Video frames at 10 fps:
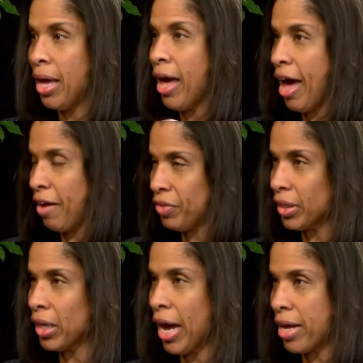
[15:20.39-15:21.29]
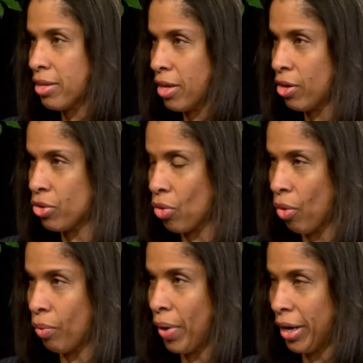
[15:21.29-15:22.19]
after classes
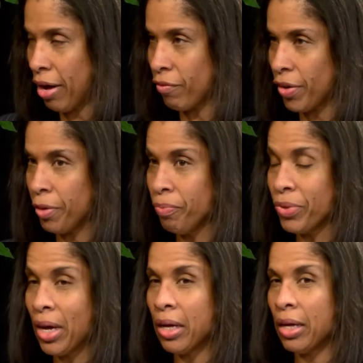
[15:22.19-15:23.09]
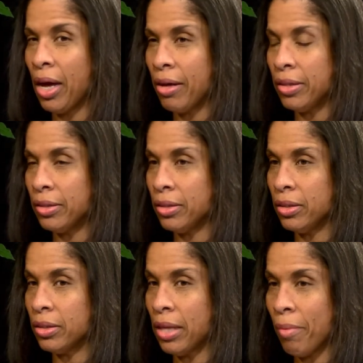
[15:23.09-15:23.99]
or whenever.
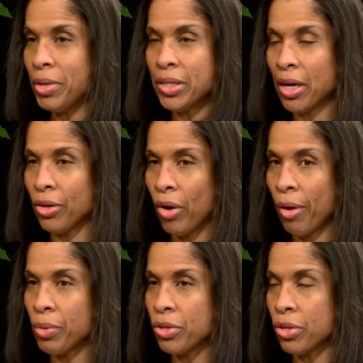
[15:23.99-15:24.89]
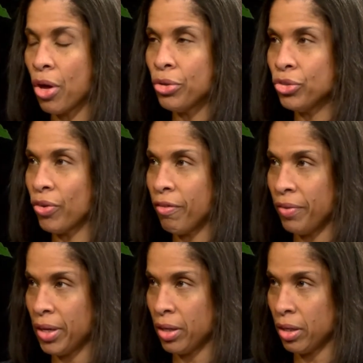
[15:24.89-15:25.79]
Let me tell you, I was so
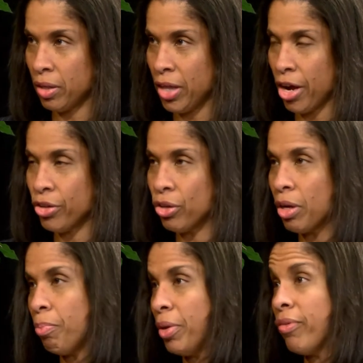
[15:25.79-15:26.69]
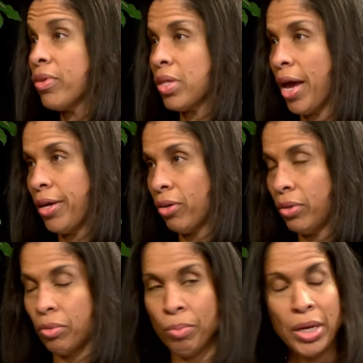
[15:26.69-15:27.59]
driven. There you could be
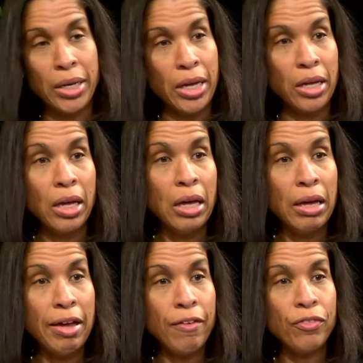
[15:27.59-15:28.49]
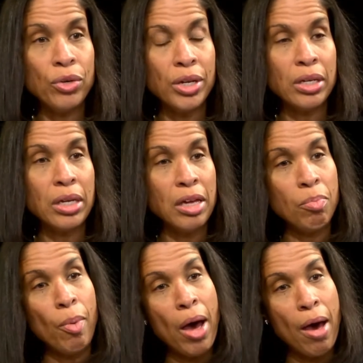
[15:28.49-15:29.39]
recycled, meaning if you didn't
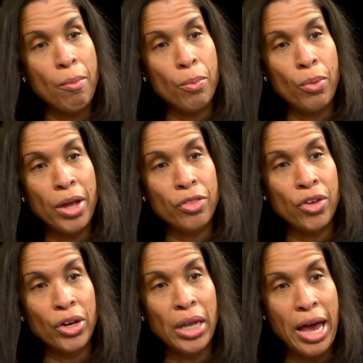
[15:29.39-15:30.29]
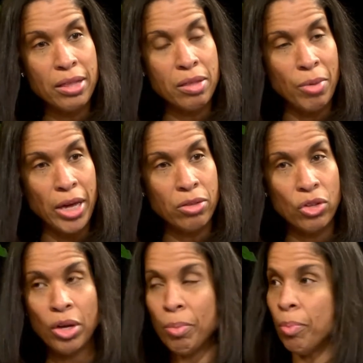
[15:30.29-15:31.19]
keep up with your classmates,
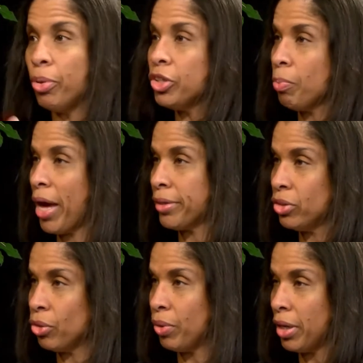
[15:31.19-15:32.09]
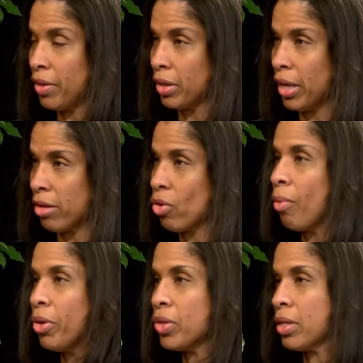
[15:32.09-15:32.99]
you could be pushed back to another class.
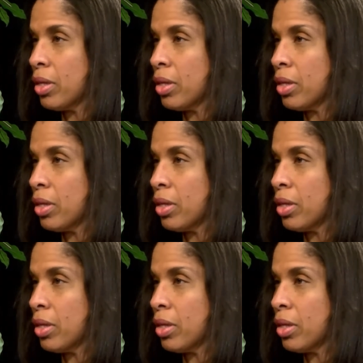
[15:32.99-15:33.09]
Almost,